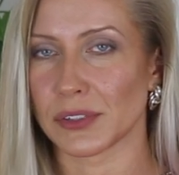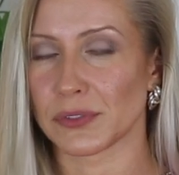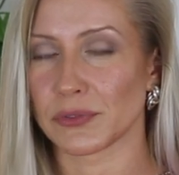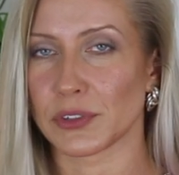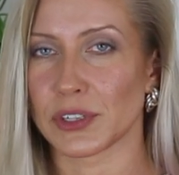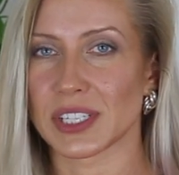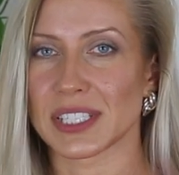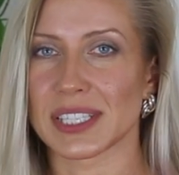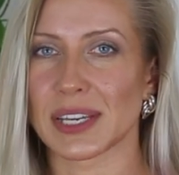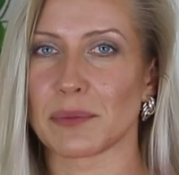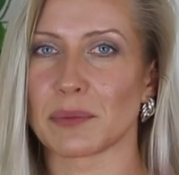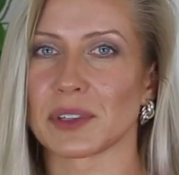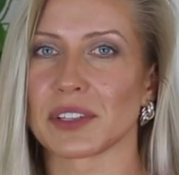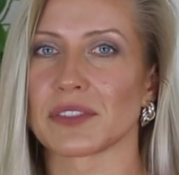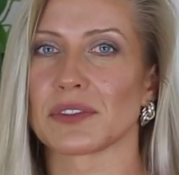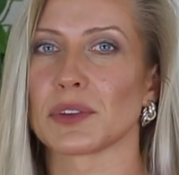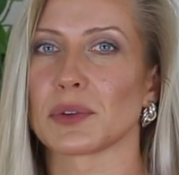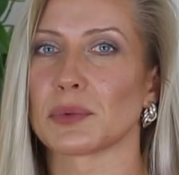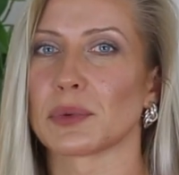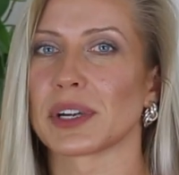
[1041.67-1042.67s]
For example,
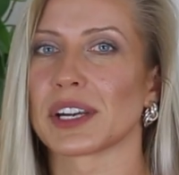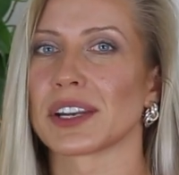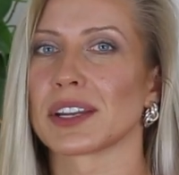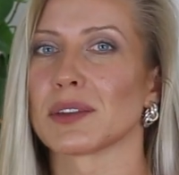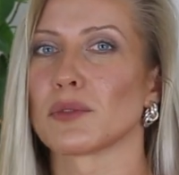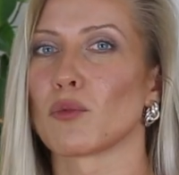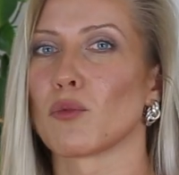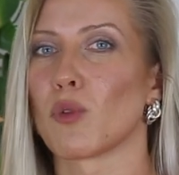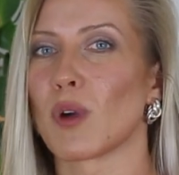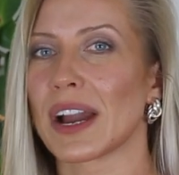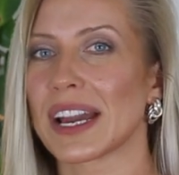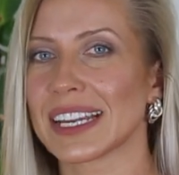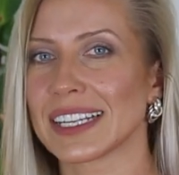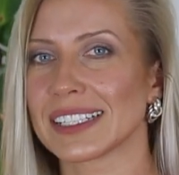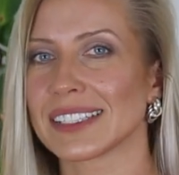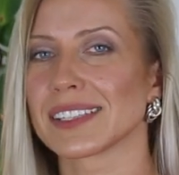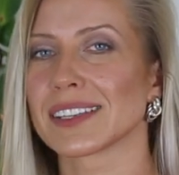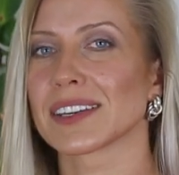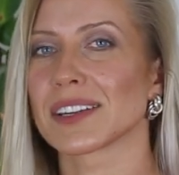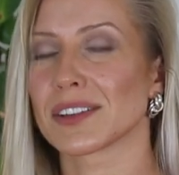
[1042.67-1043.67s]
if you're wearing
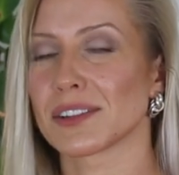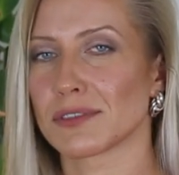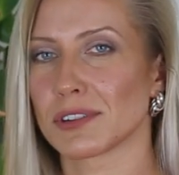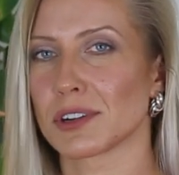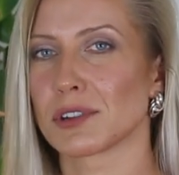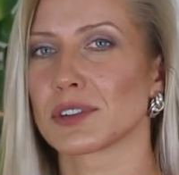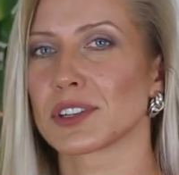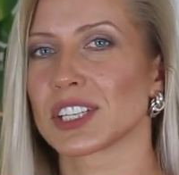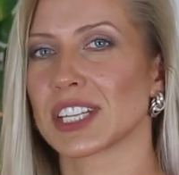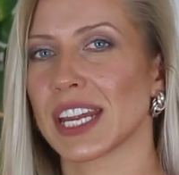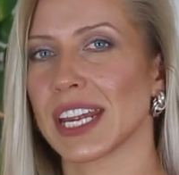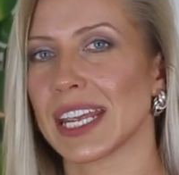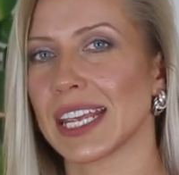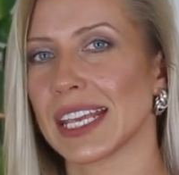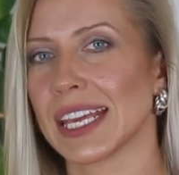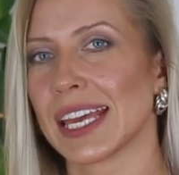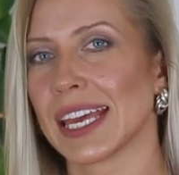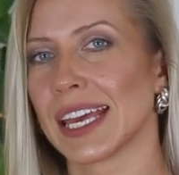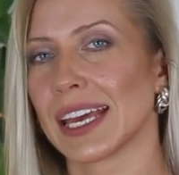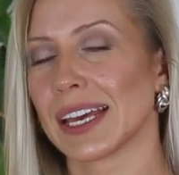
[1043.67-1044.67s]
white
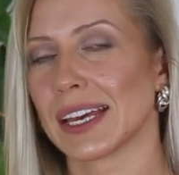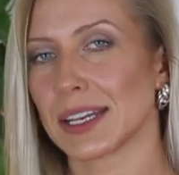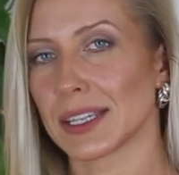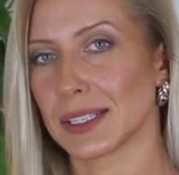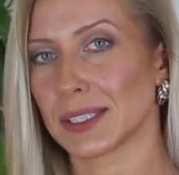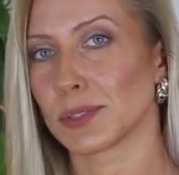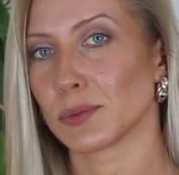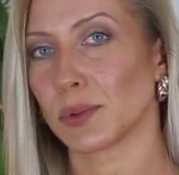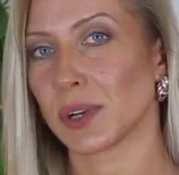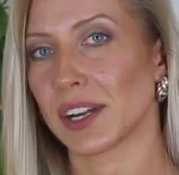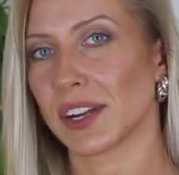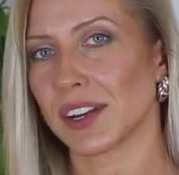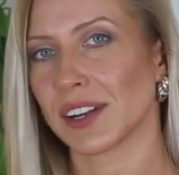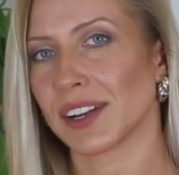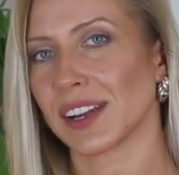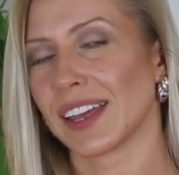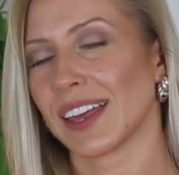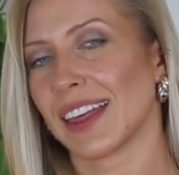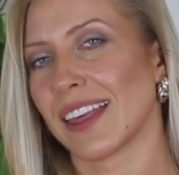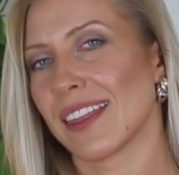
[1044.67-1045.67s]
crochet sweater,
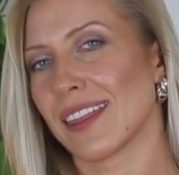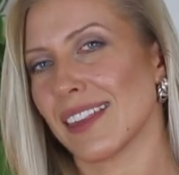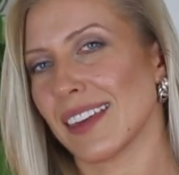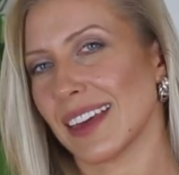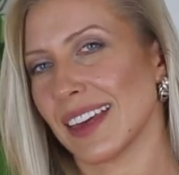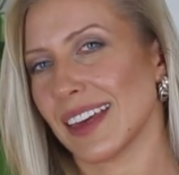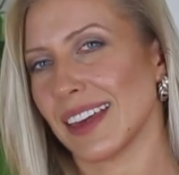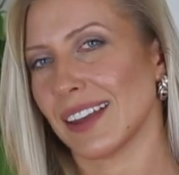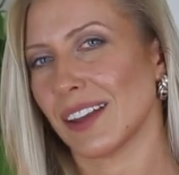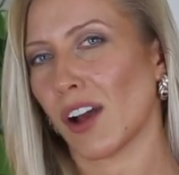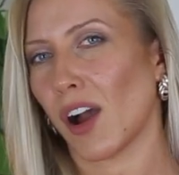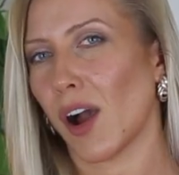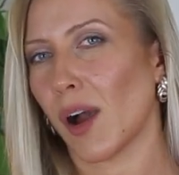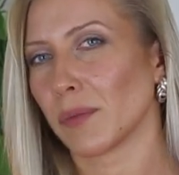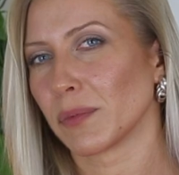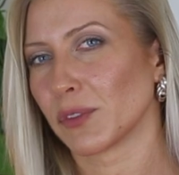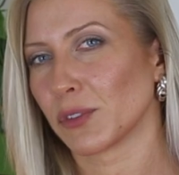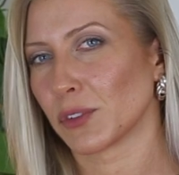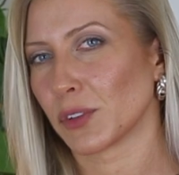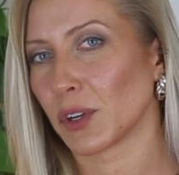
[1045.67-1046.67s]
then
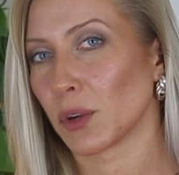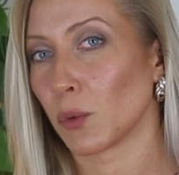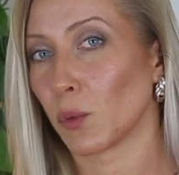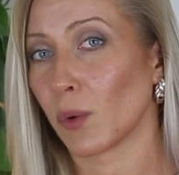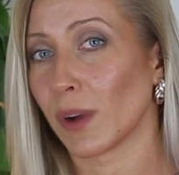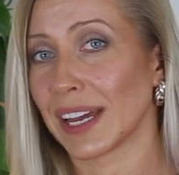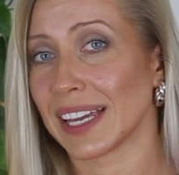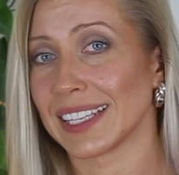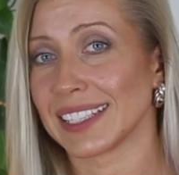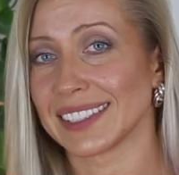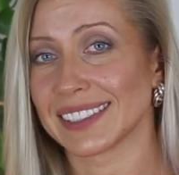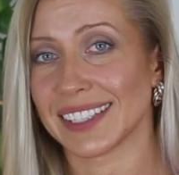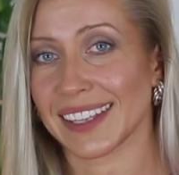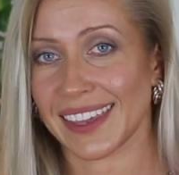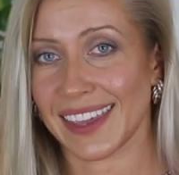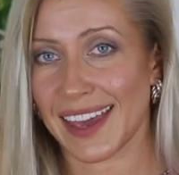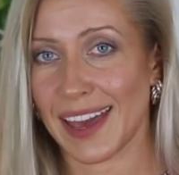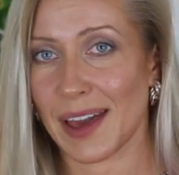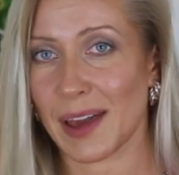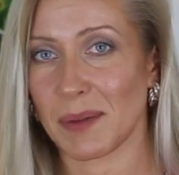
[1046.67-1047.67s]
opt for a white
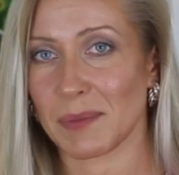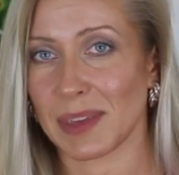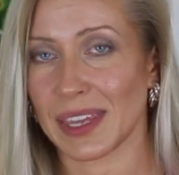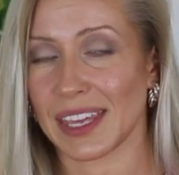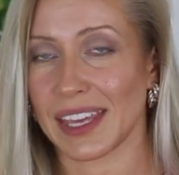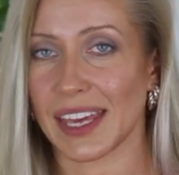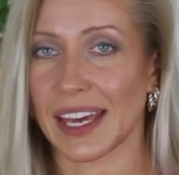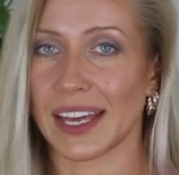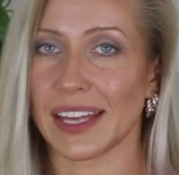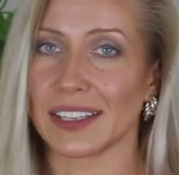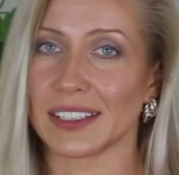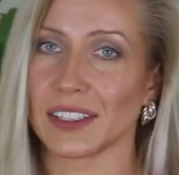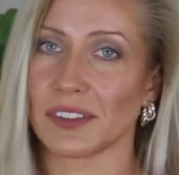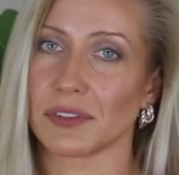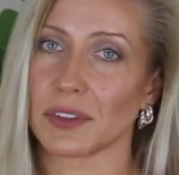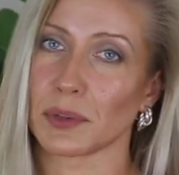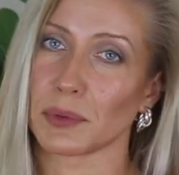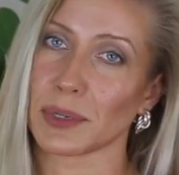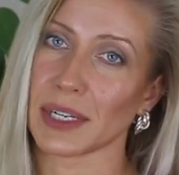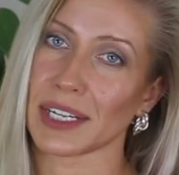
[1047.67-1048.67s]
cami, and
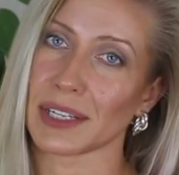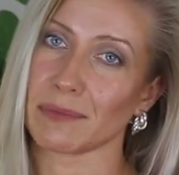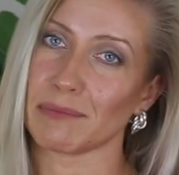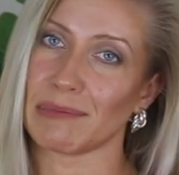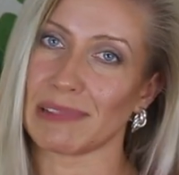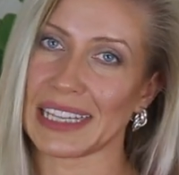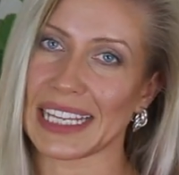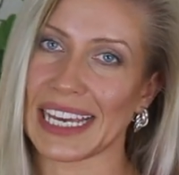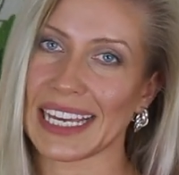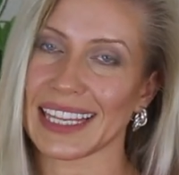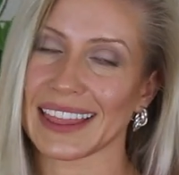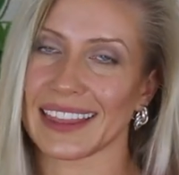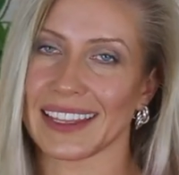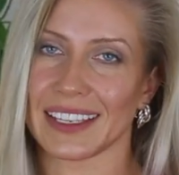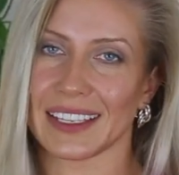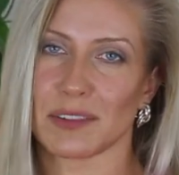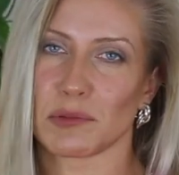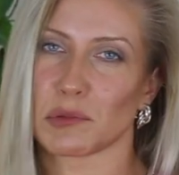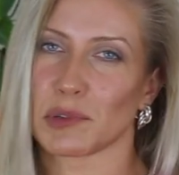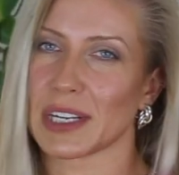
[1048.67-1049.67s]
if you're wearing black,
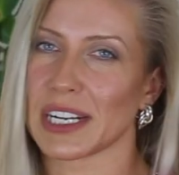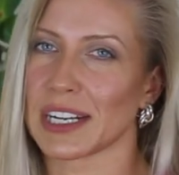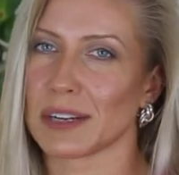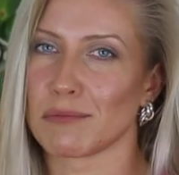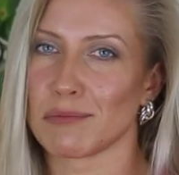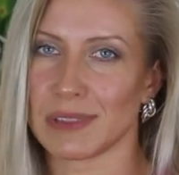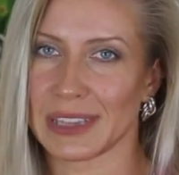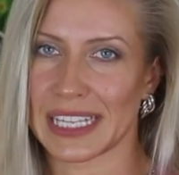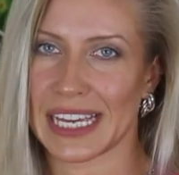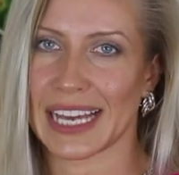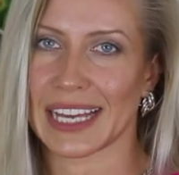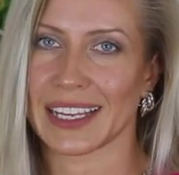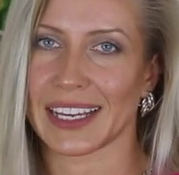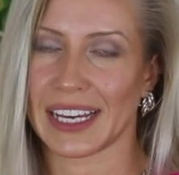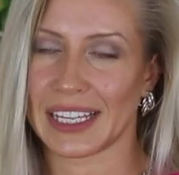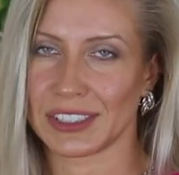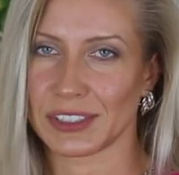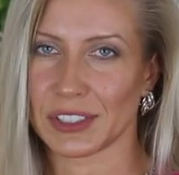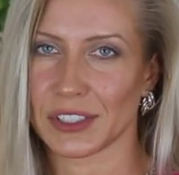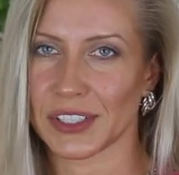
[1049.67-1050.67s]
then wear black
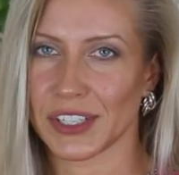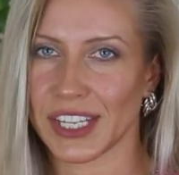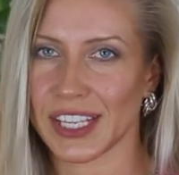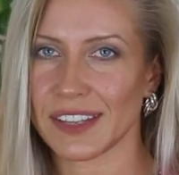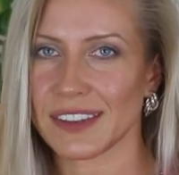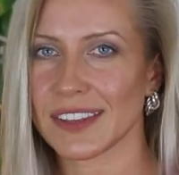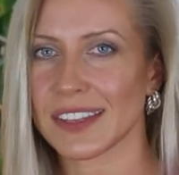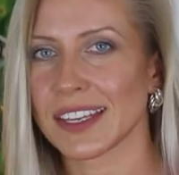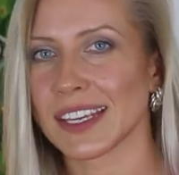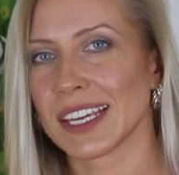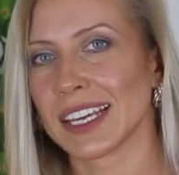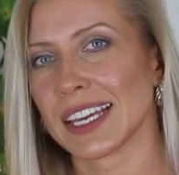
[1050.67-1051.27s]
underneath,